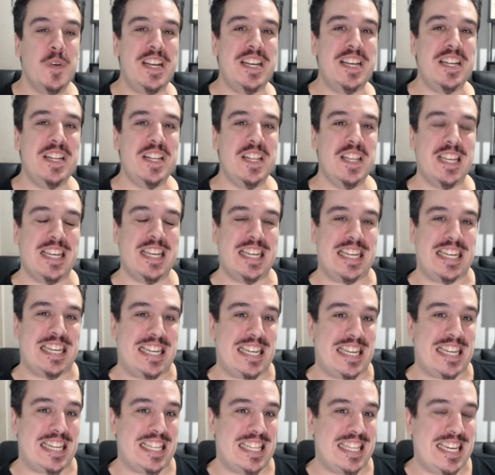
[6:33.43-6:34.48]
Well,
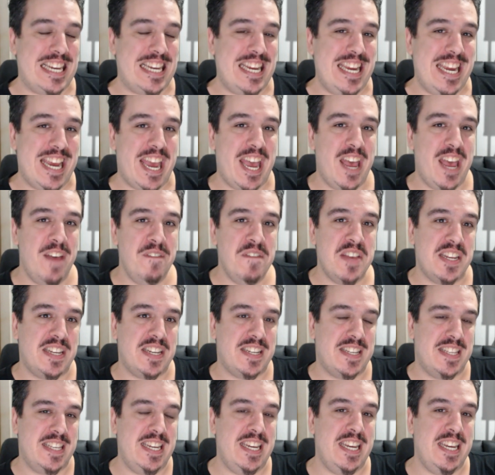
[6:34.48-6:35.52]
there you have it,
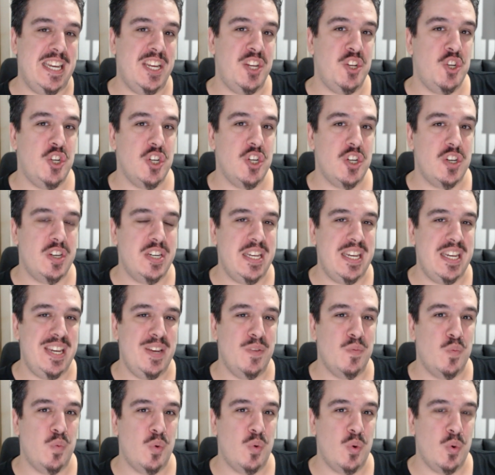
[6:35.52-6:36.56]
the
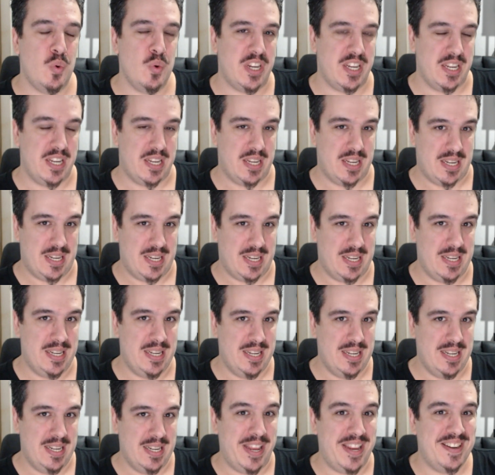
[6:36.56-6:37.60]
Johnnie Walker
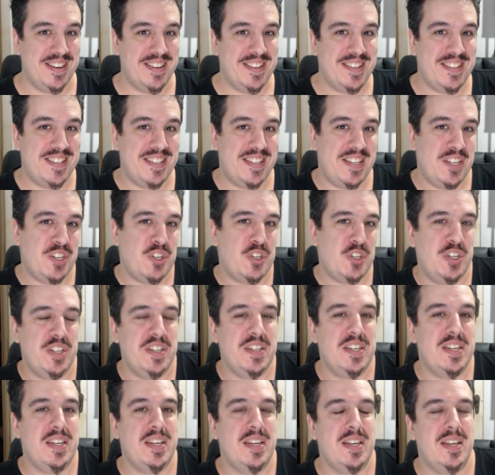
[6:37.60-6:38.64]
Blender's
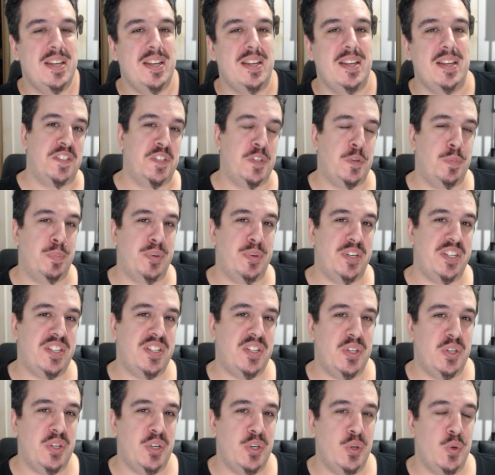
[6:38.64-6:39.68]
Edition
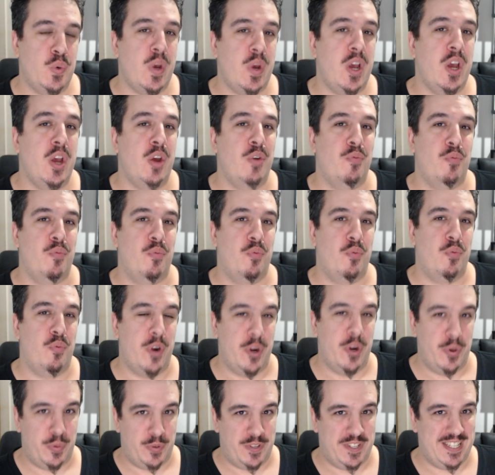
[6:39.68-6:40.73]
Espresso
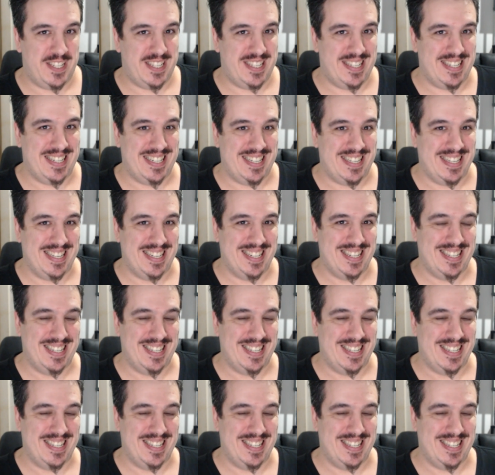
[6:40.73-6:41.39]
Roast.